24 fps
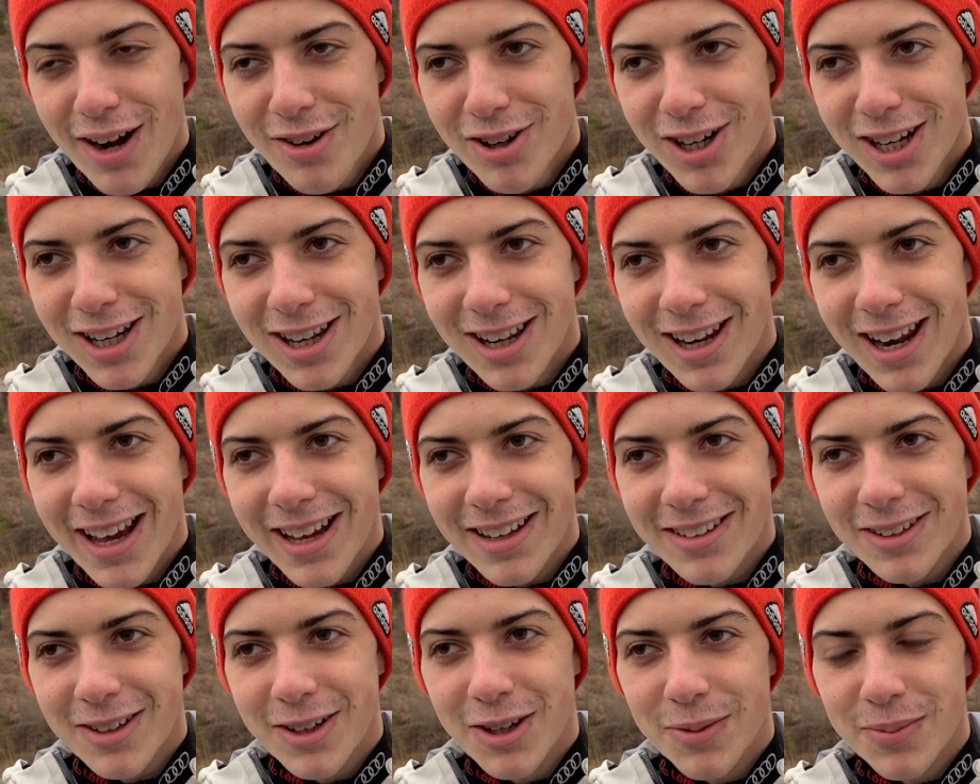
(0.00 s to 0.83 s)
really
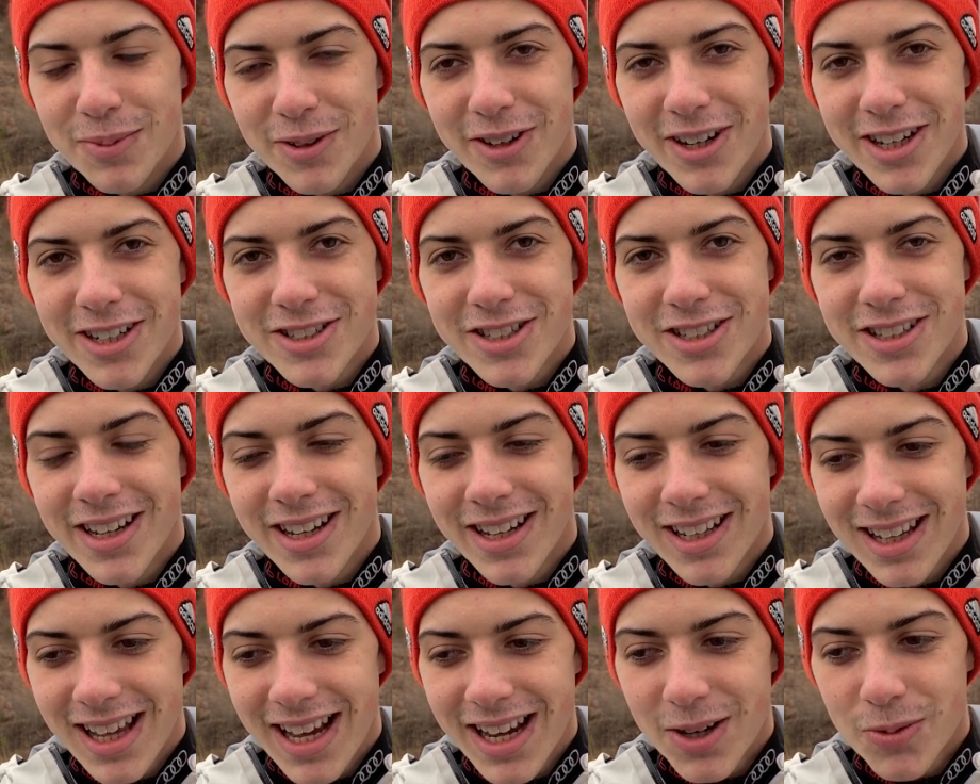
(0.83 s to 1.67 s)
like the cooperation.
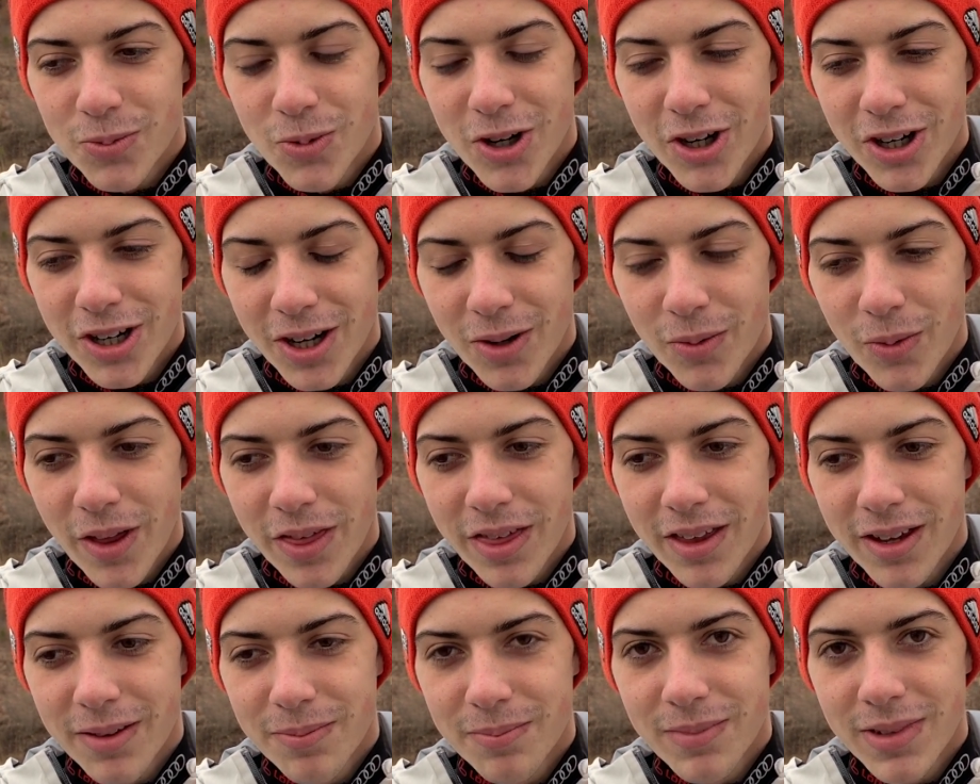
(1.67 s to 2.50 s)
I like working with
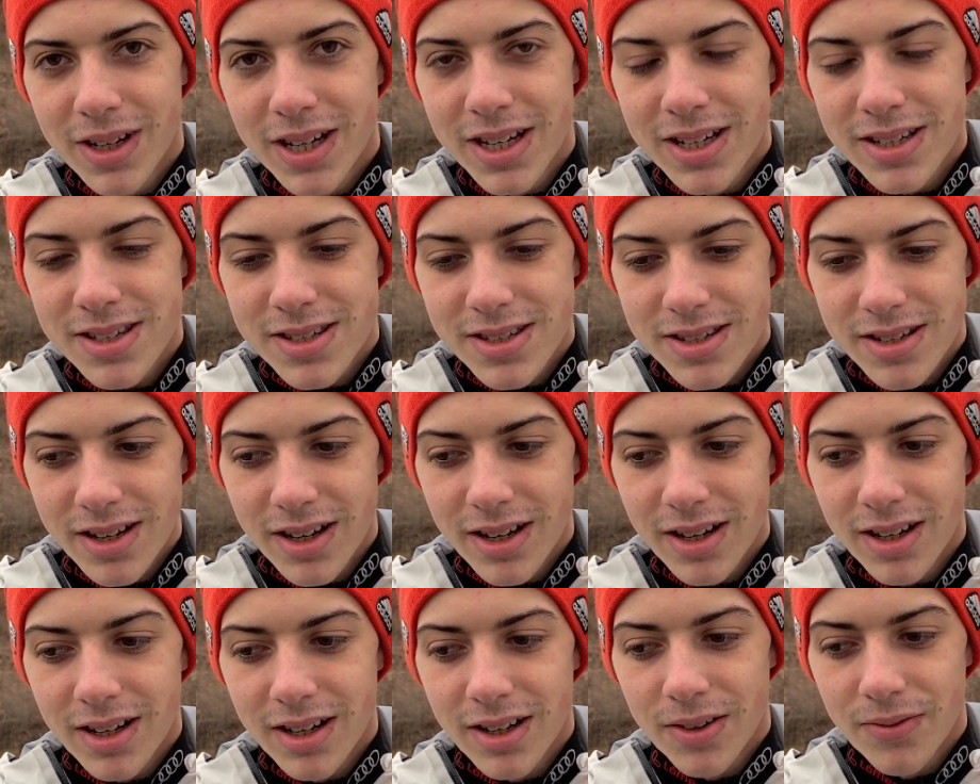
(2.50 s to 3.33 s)
him. He's
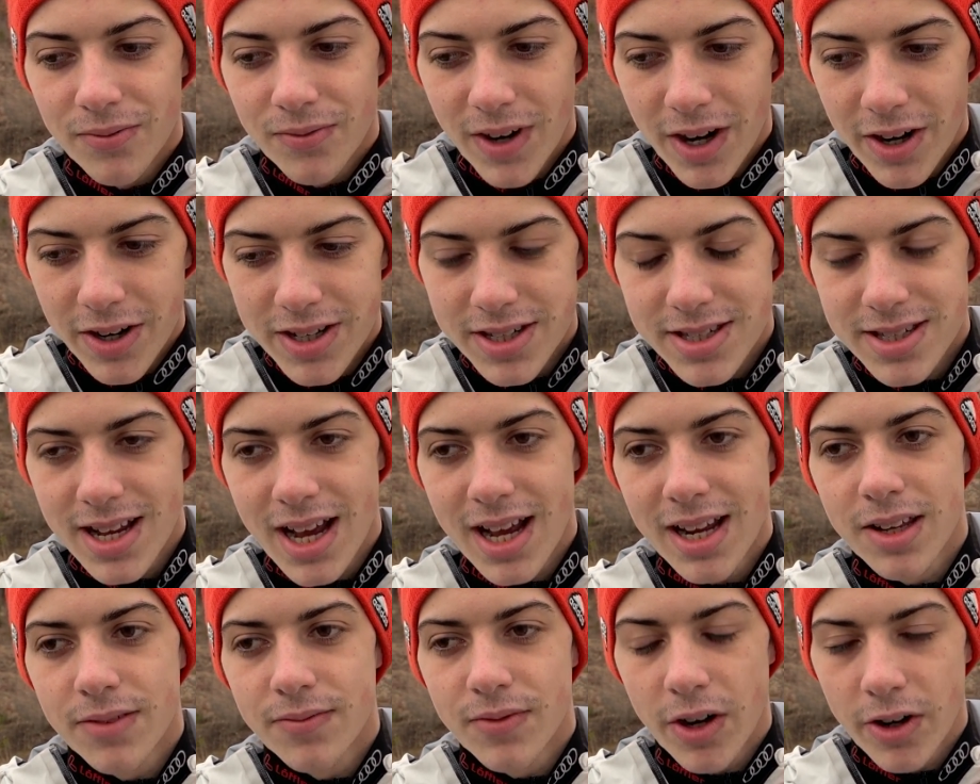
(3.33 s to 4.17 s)
a very
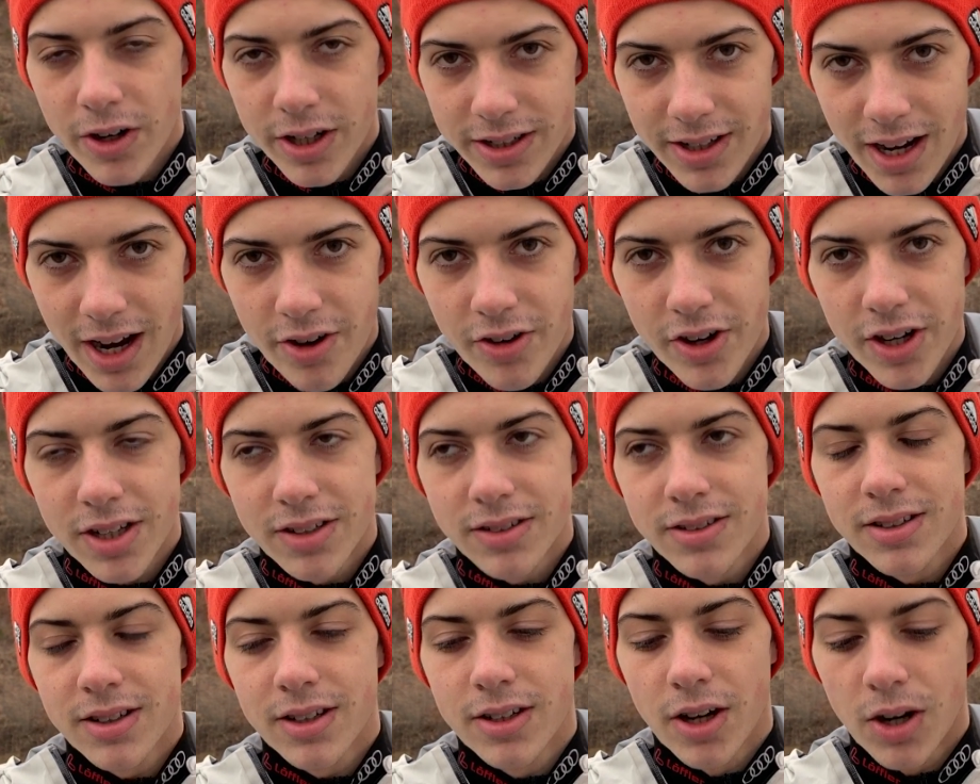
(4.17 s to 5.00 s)
silent, very
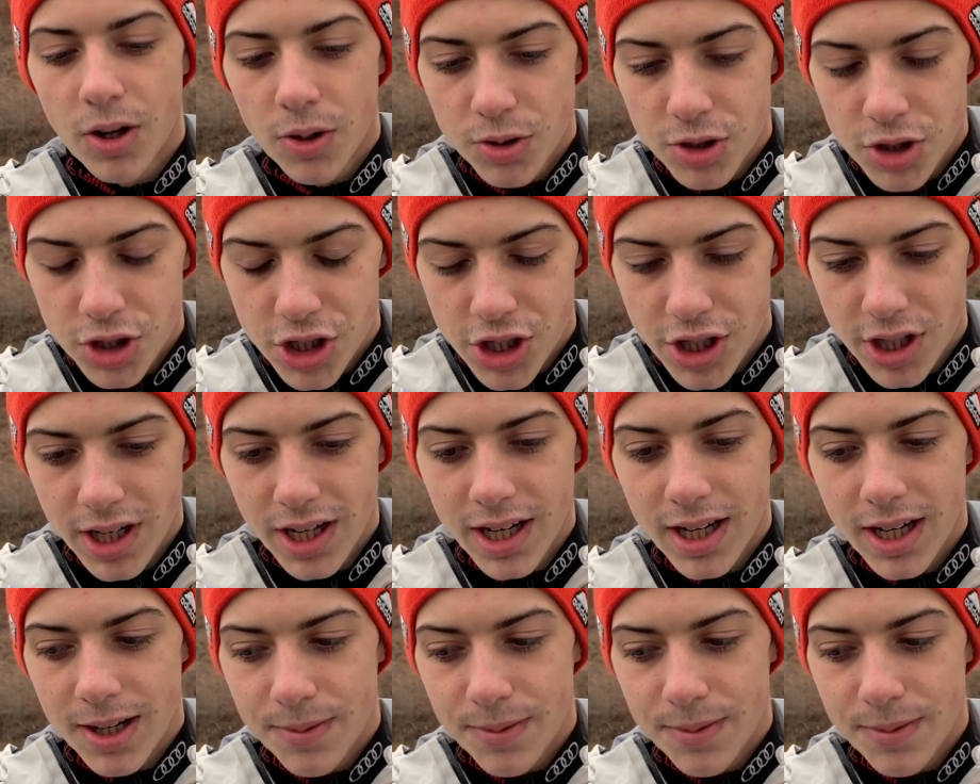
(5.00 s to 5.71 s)
direct coach.